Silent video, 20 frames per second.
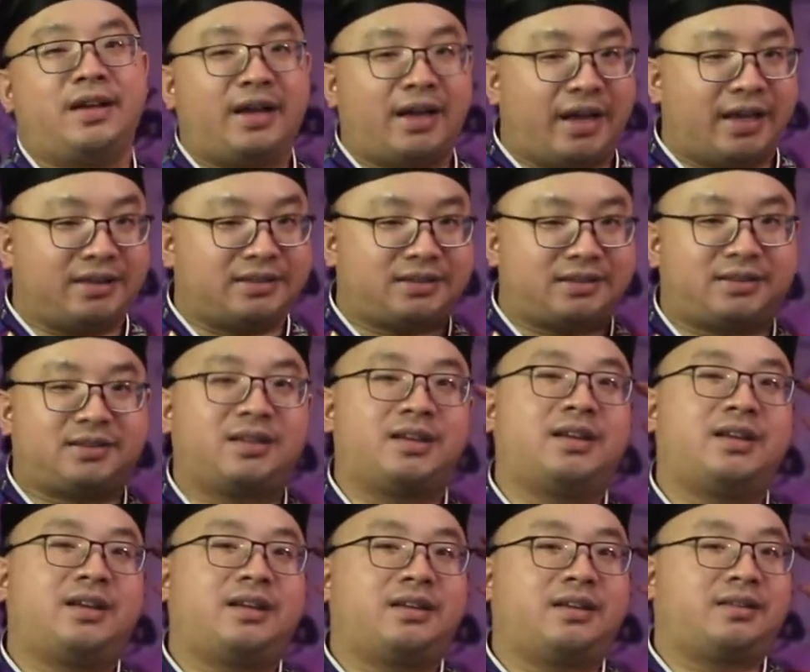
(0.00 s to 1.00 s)
Is
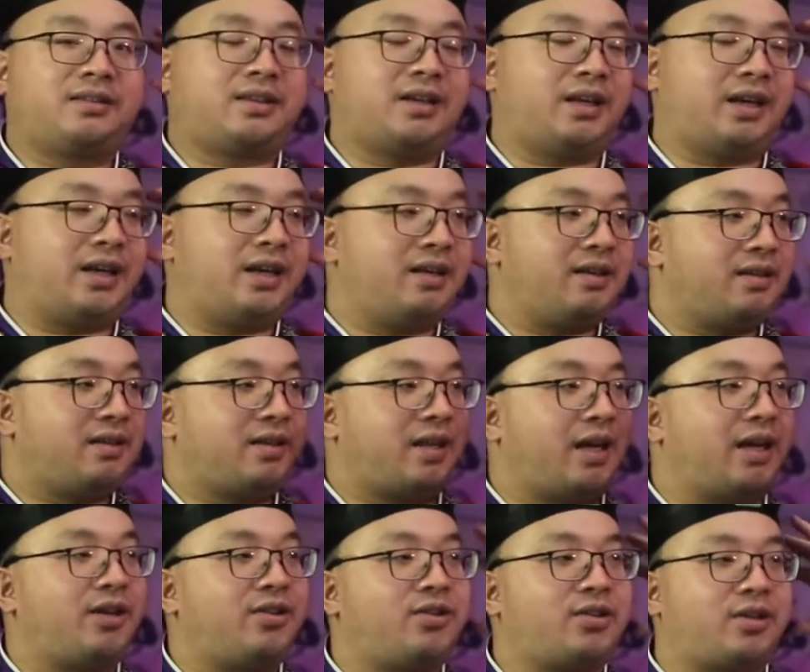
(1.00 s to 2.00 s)
the
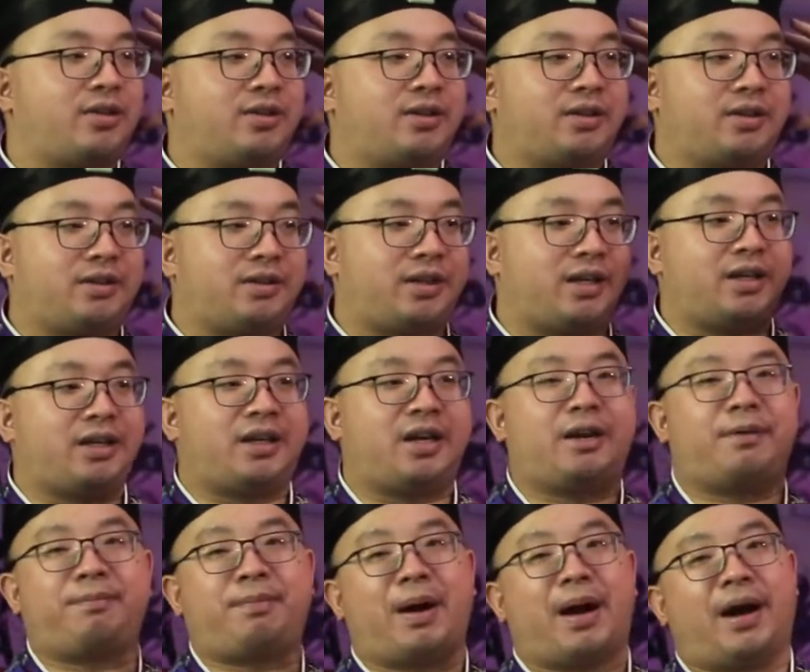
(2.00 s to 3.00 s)
intention, the
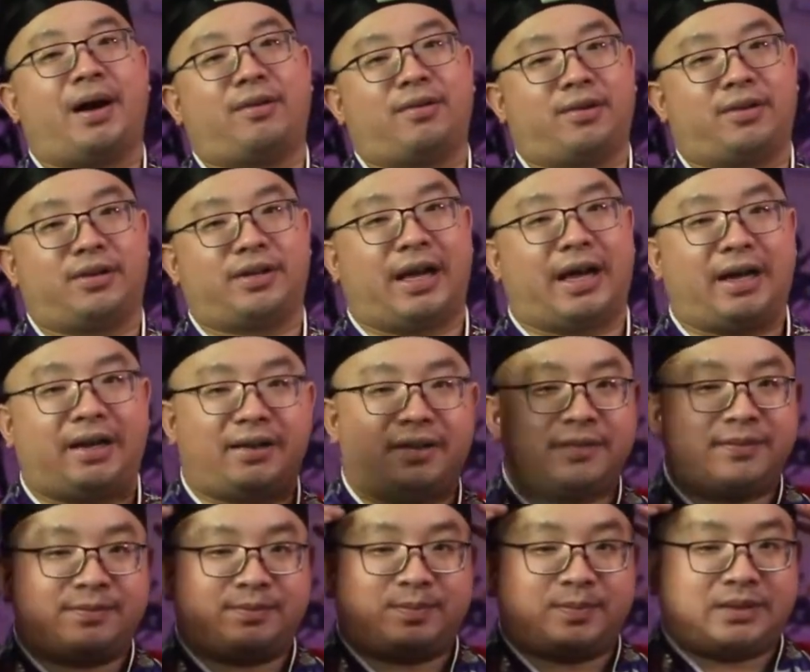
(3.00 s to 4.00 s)
thinking power, that
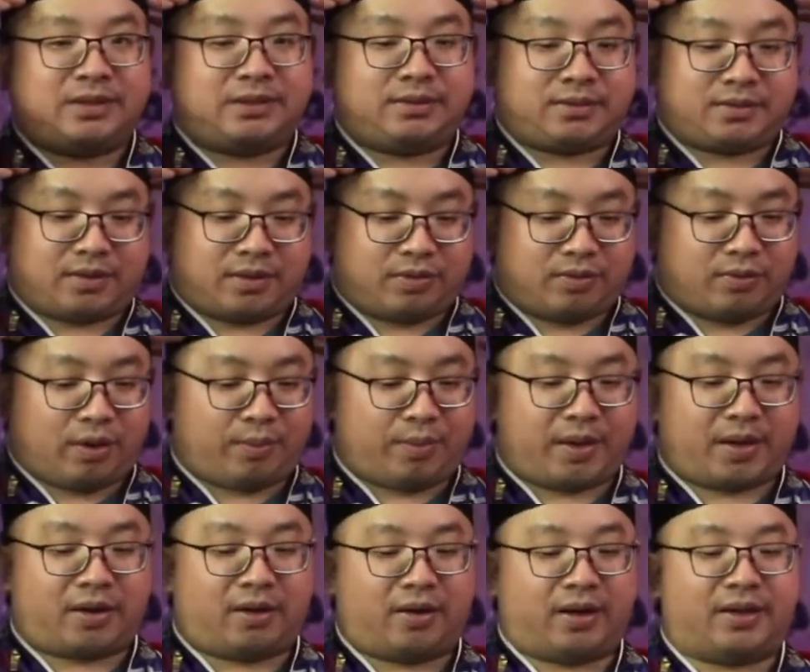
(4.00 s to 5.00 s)
what we
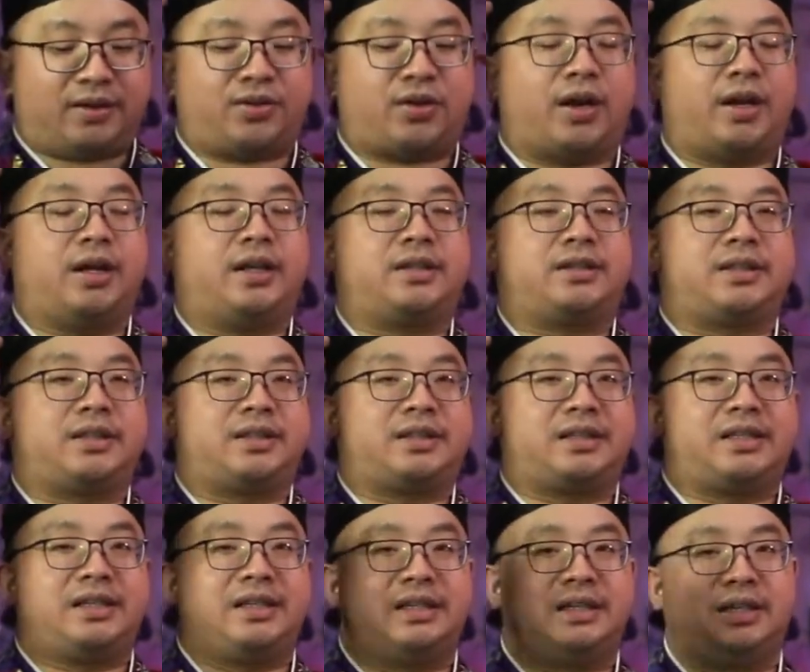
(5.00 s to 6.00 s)
call in Chinese the
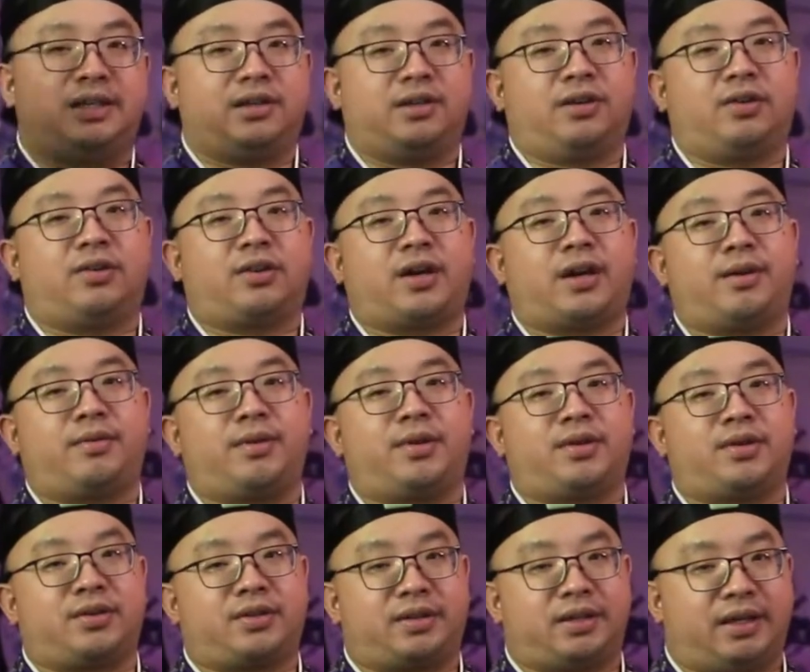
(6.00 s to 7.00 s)
yi, okay,
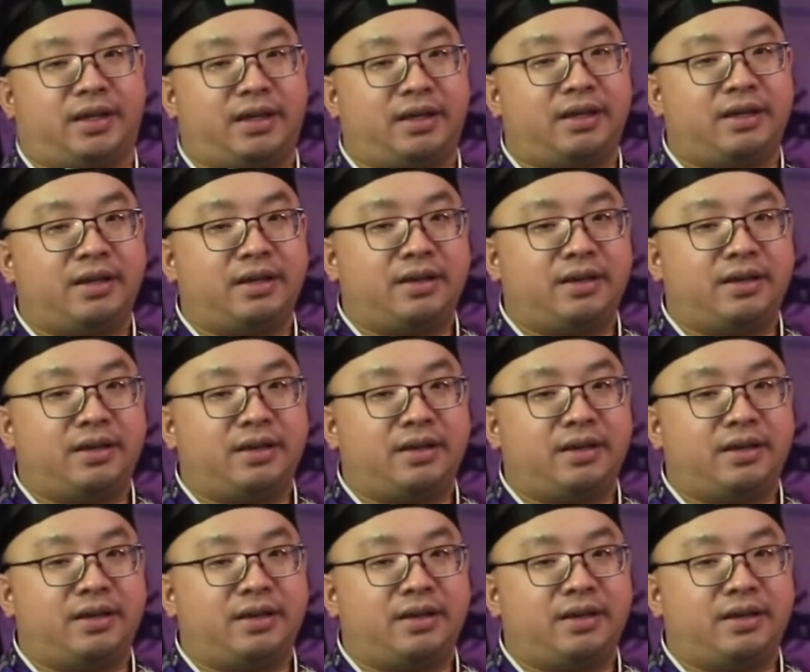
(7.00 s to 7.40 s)
which is the